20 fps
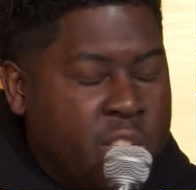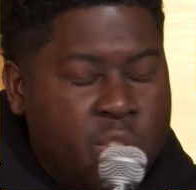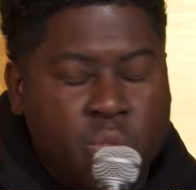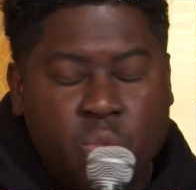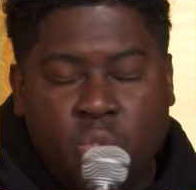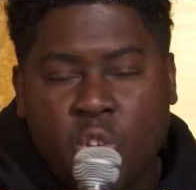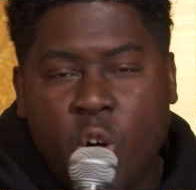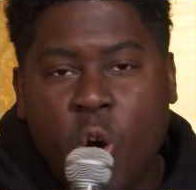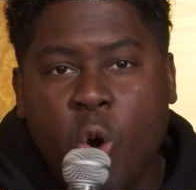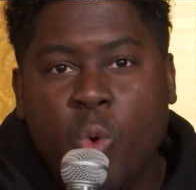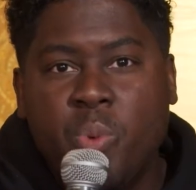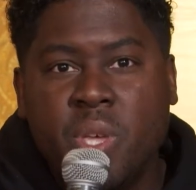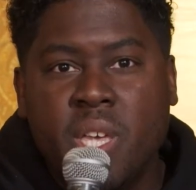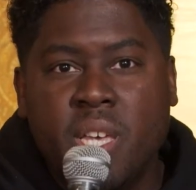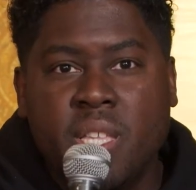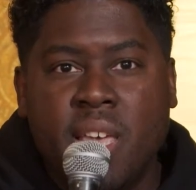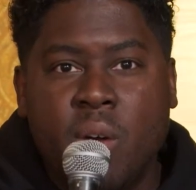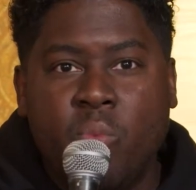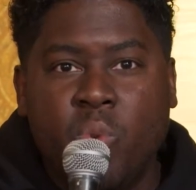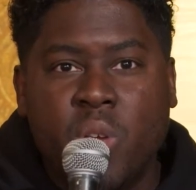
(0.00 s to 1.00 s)

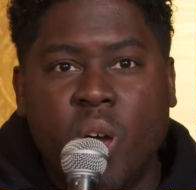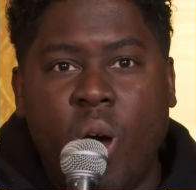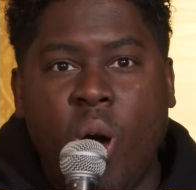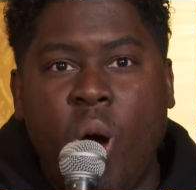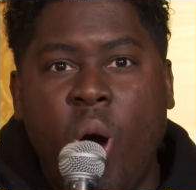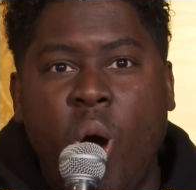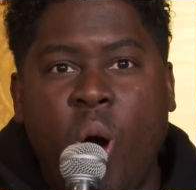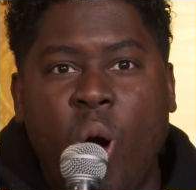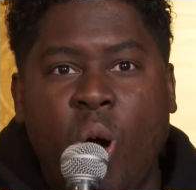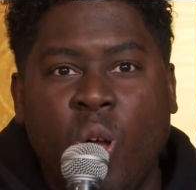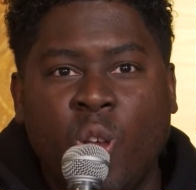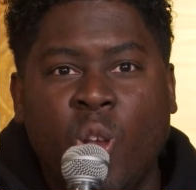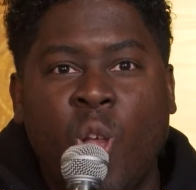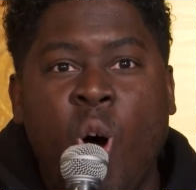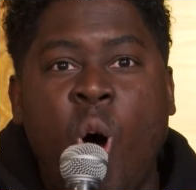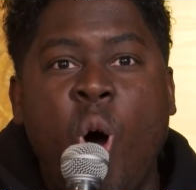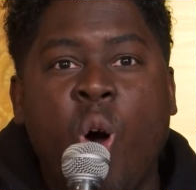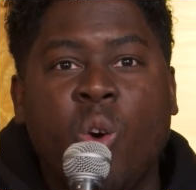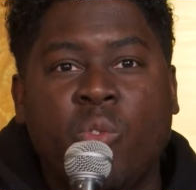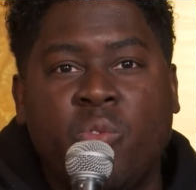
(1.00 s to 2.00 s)
utopia that we all
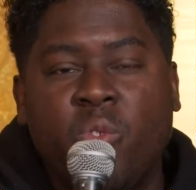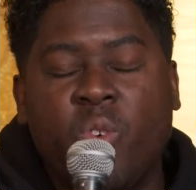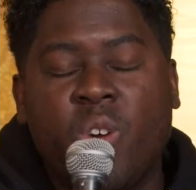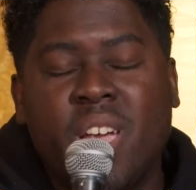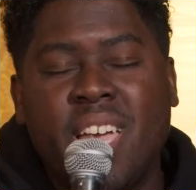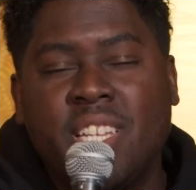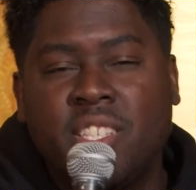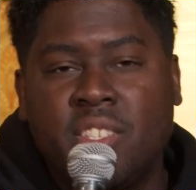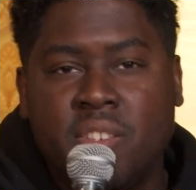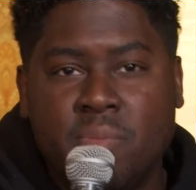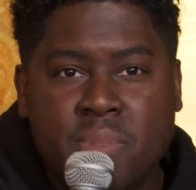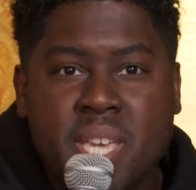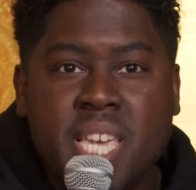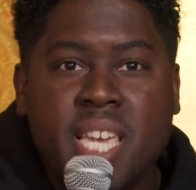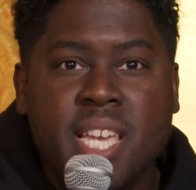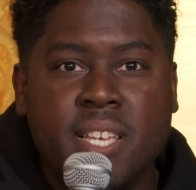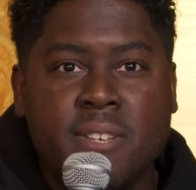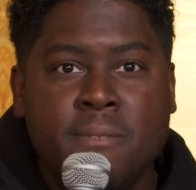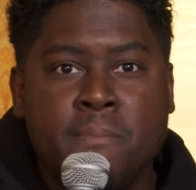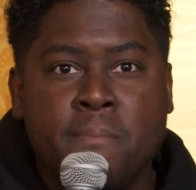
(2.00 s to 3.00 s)
long for it to
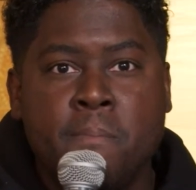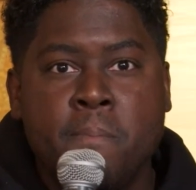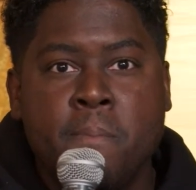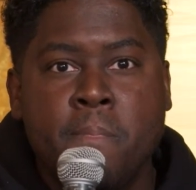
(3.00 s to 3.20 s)
be.